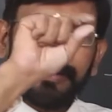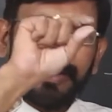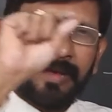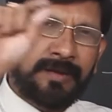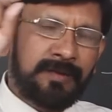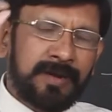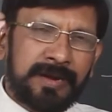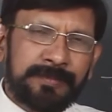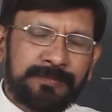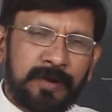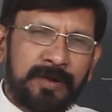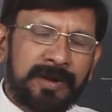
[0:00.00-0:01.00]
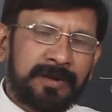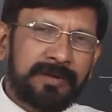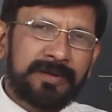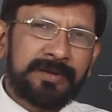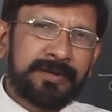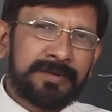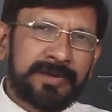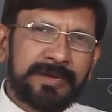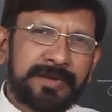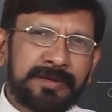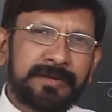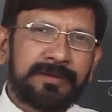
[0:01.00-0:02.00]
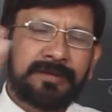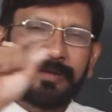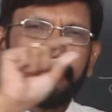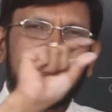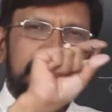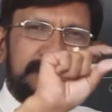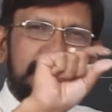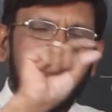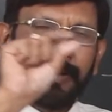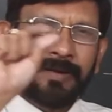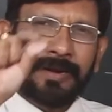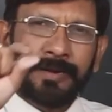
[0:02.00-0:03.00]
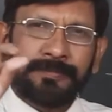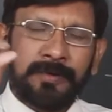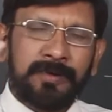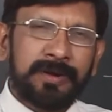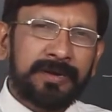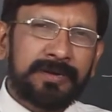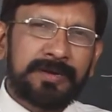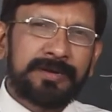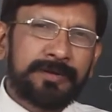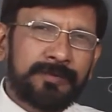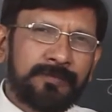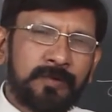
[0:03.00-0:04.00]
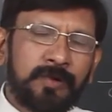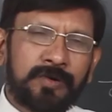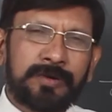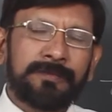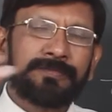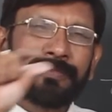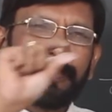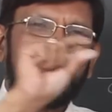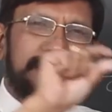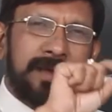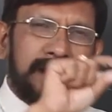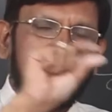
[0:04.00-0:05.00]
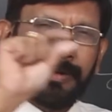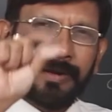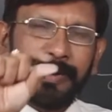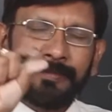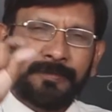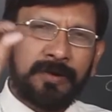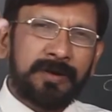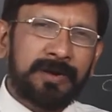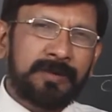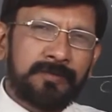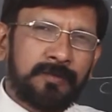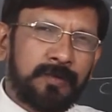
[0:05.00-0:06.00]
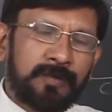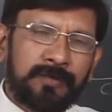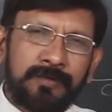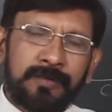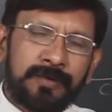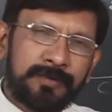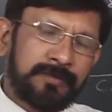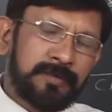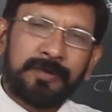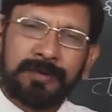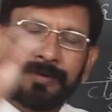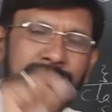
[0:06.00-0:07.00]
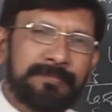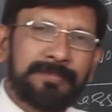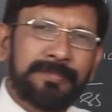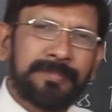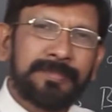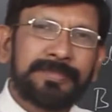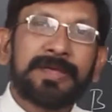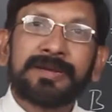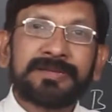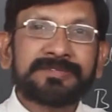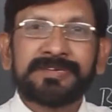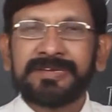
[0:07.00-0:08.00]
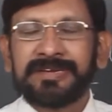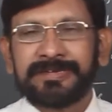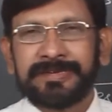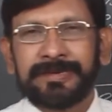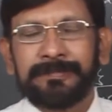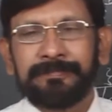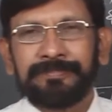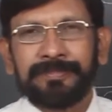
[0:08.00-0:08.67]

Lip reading: Calculate product int int, calculate product int float, calculate product float float float. That is signature.